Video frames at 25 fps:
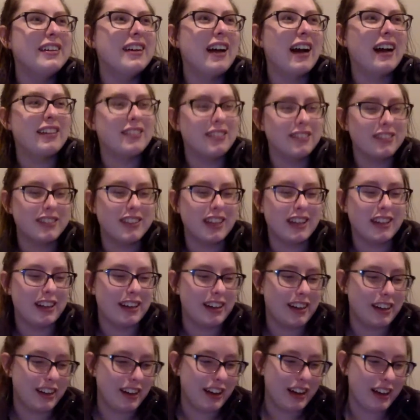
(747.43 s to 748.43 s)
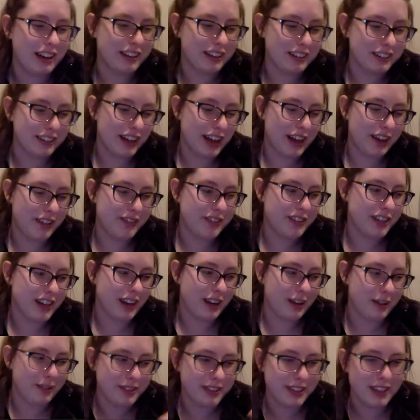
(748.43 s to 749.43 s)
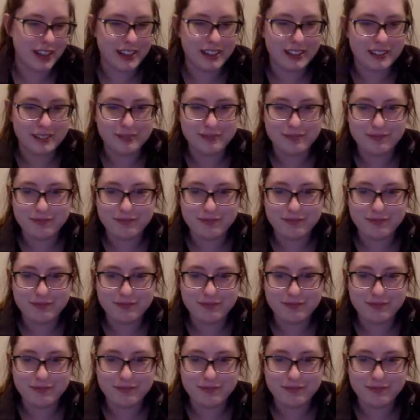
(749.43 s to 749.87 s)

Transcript: I told Dan in the live today. It was like,